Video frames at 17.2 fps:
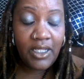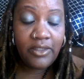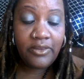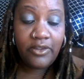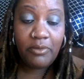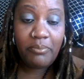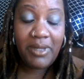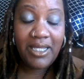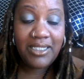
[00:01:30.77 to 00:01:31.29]

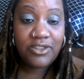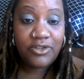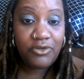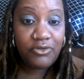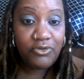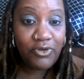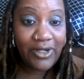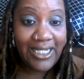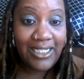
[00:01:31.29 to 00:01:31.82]
They're
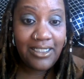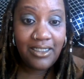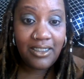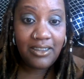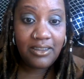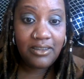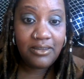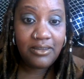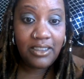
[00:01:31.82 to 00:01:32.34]

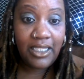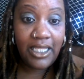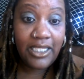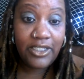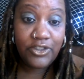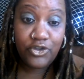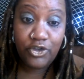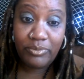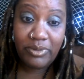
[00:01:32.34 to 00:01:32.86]
masquerading
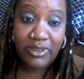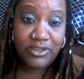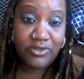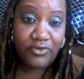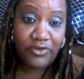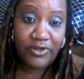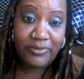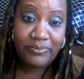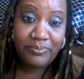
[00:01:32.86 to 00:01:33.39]
as your best
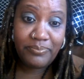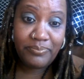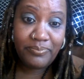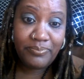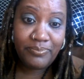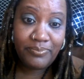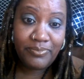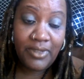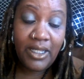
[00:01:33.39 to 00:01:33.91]
friend.
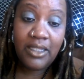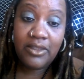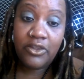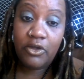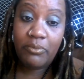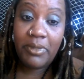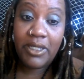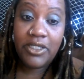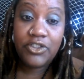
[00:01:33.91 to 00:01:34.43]
They're
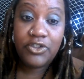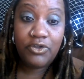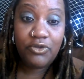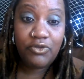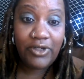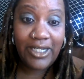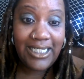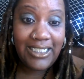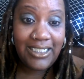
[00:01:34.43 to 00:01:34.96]

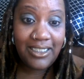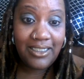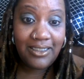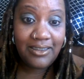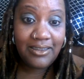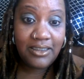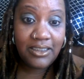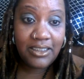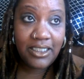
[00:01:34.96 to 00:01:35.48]

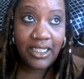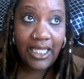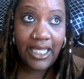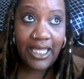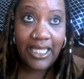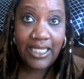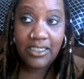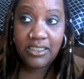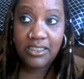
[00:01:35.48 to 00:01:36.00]
masquerading
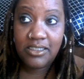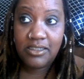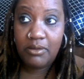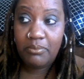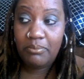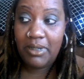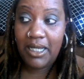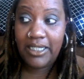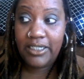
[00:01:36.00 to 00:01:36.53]
as
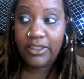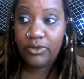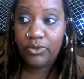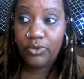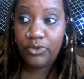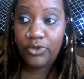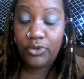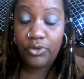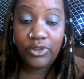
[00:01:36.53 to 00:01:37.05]
somebody who
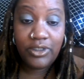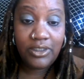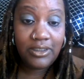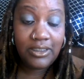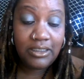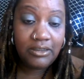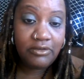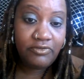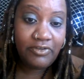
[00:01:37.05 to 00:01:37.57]
you can
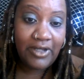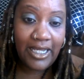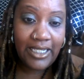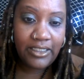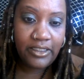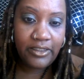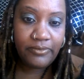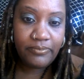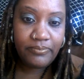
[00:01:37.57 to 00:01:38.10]
confide
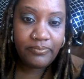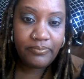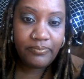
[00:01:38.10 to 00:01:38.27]
in.